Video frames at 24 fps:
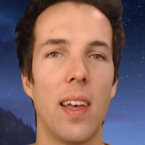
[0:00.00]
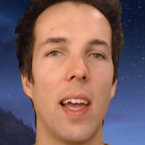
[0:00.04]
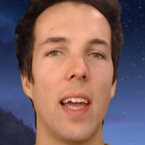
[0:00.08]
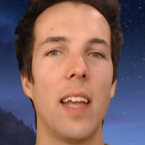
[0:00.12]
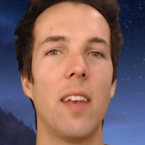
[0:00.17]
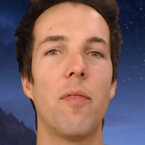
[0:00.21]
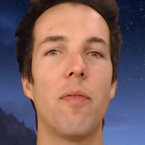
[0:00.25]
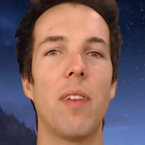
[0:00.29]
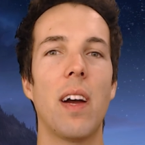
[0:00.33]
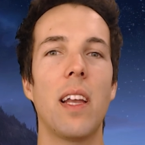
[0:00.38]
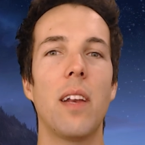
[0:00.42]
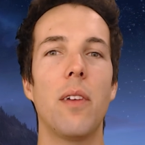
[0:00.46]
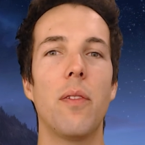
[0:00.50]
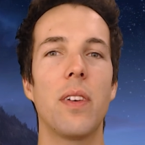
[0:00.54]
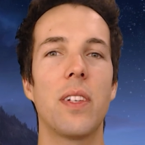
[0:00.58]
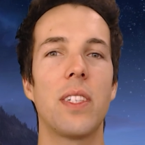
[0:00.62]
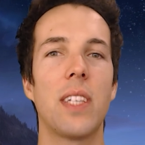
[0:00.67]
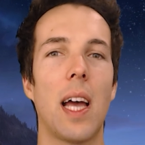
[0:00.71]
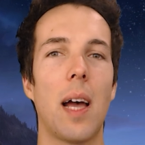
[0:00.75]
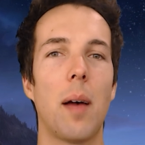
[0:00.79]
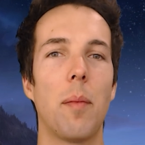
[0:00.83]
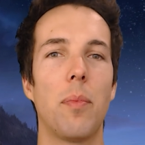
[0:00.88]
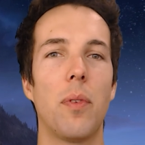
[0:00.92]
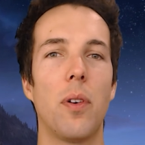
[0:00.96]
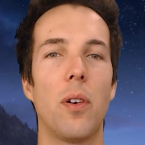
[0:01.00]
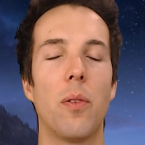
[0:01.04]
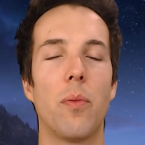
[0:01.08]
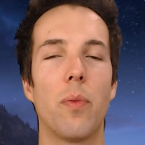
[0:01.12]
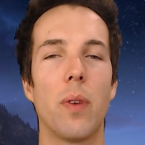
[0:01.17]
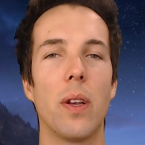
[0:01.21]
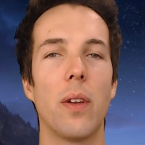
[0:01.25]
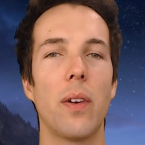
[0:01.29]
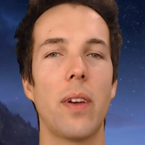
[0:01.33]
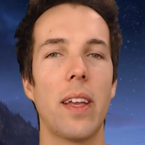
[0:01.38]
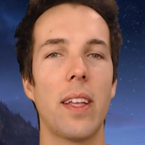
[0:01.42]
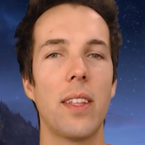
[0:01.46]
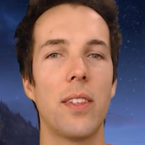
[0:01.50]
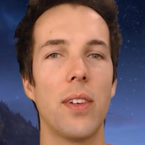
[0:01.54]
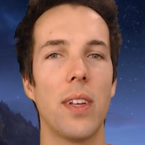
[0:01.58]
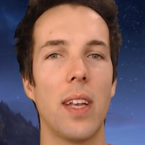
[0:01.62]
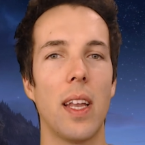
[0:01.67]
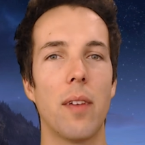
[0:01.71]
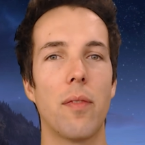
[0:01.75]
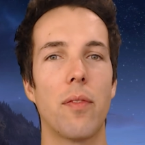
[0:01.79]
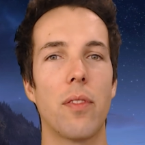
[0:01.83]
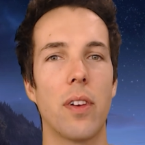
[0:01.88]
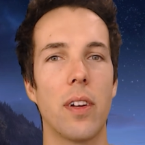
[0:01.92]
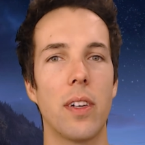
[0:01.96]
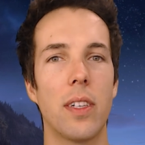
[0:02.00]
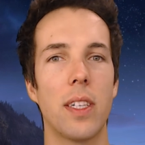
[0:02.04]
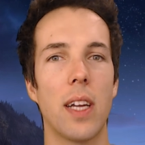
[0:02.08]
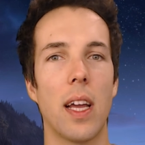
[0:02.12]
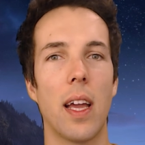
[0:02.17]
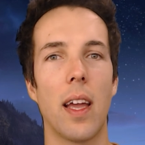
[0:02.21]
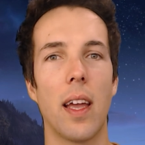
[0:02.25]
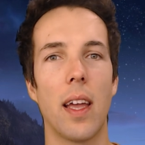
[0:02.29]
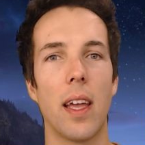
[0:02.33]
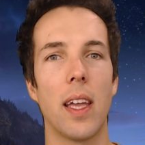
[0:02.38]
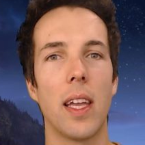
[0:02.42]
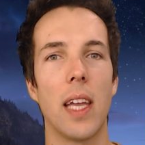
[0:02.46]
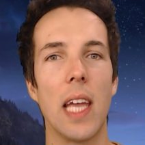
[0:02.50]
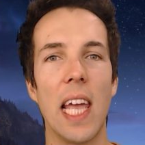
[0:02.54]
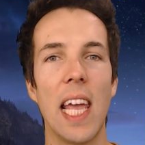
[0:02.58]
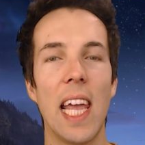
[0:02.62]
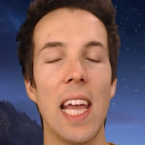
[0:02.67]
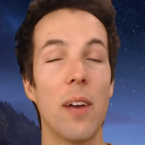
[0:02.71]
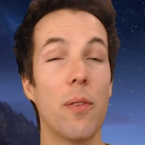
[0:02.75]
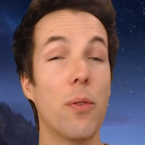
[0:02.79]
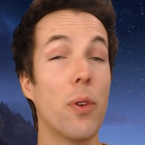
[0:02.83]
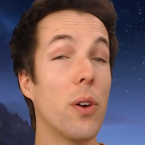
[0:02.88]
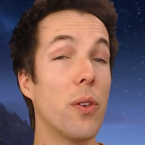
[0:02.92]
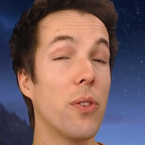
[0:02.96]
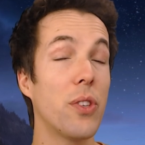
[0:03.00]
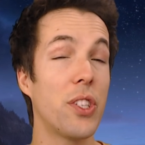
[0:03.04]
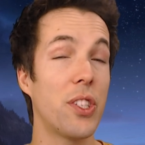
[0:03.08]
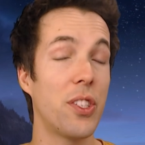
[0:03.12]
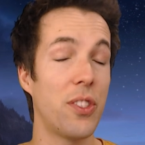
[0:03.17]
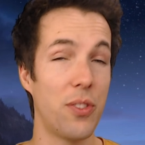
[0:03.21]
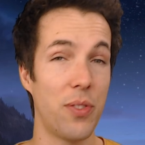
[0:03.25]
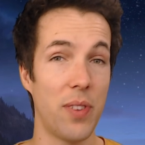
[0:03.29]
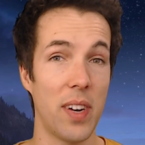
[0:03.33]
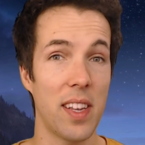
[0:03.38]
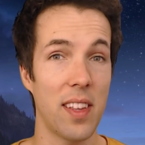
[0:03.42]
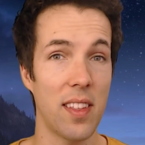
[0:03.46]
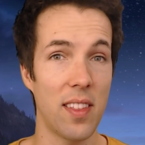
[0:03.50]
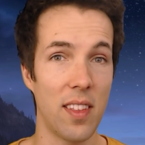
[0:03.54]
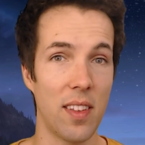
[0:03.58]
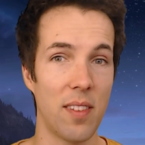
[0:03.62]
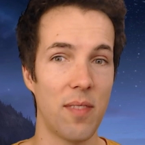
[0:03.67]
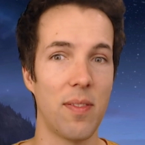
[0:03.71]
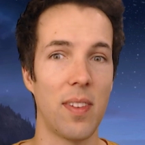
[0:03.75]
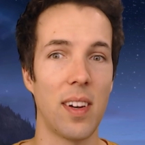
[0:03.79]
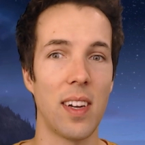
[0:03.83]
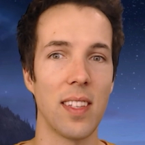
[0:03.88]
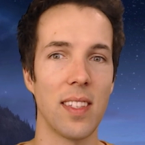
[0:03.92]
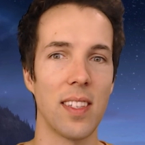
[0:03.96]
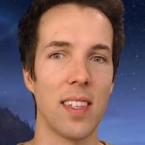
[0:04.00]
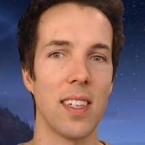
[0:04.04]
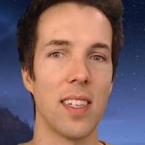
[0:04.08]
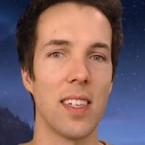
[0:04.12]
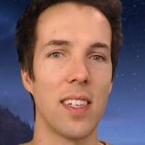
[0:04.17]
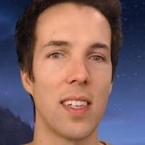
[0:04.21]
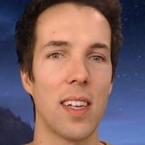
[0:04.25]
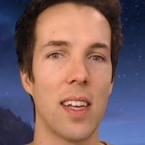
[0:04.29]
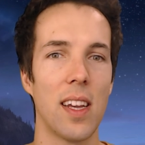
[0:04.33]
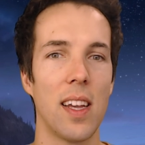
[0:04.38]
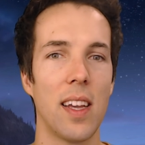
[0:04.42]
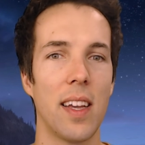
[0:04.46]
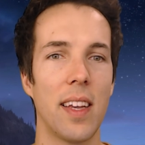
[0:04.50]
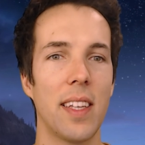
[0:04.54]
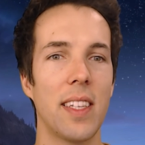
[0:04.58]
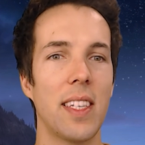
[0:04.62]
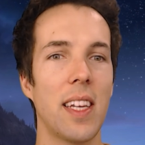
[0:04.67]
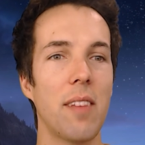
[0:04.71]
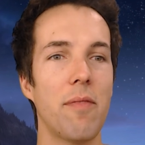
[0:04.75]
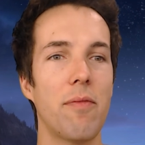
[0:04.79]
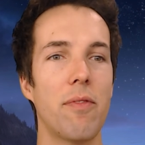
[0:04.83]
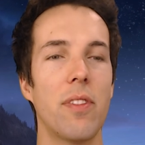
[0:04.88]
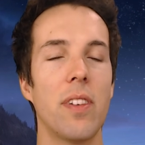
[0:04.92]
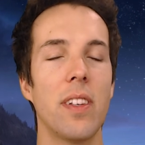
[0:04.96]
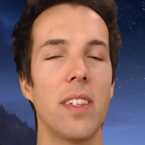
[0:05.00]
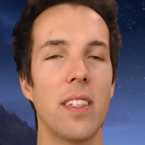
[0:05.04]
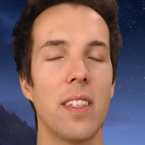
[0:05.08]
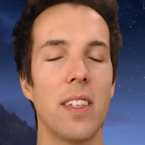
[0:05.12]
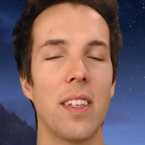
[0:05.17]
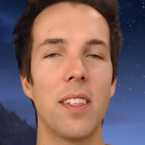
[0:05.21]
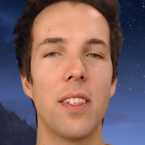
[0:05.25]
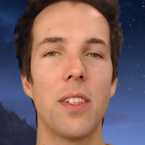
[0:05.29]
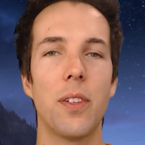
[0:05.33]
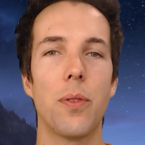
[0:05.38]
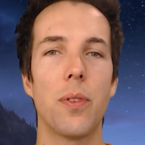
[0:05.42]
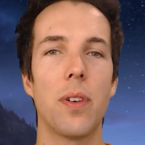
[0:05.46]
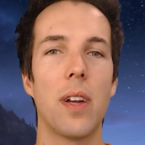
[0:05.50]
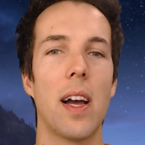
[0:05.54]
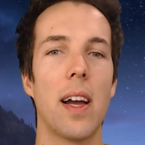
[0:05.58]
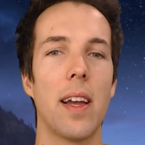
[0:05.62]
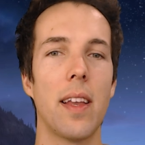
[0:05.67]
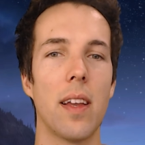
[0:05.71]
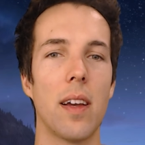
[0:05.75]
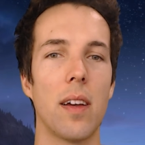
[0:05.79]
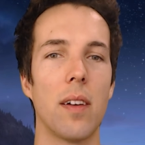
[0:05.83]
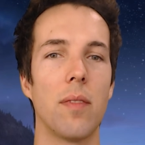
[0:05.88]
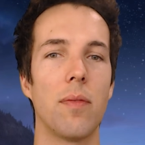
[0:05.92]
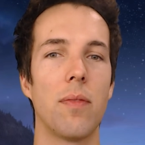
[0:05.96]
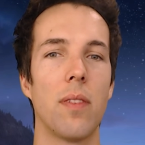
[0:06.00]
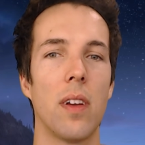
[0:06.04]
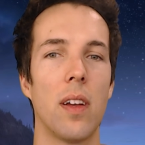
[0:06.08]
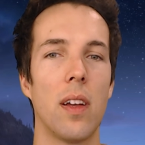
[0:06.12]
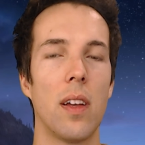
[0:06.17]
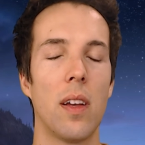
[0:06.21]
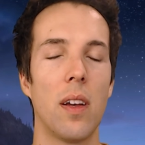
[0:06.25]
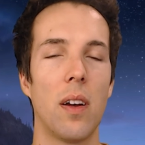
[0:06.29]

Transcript: In the final example, we're looking to leverage a hero strength advantage. Say for instance you're Night Elf.